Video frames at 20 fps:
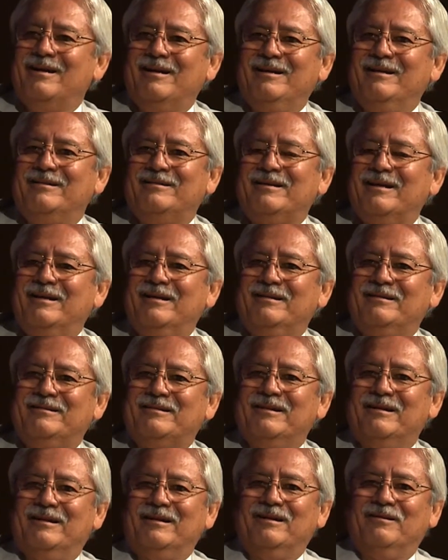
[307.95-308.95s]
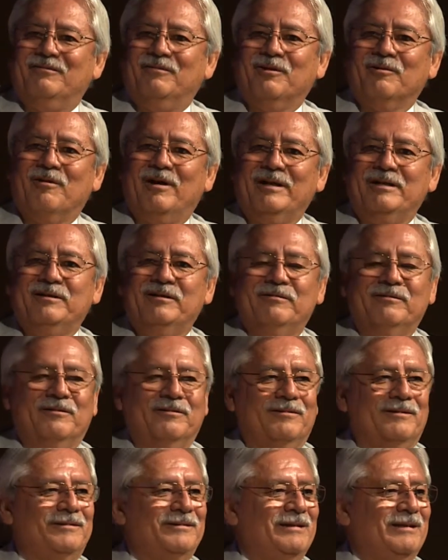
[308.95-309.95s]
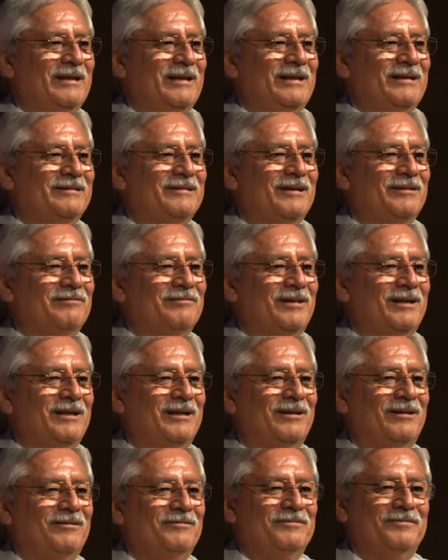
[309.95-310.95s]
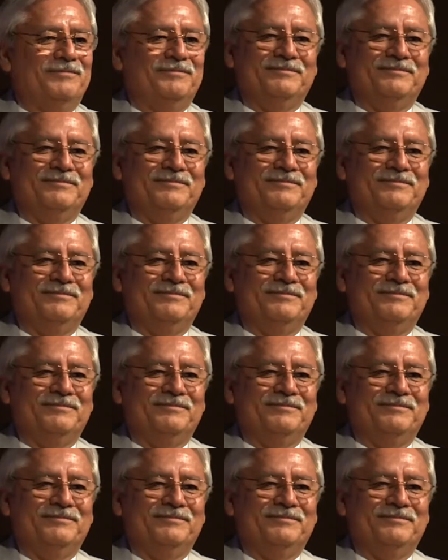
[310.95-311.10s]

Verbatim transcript: He says, uh, What do I do? And he says, Well,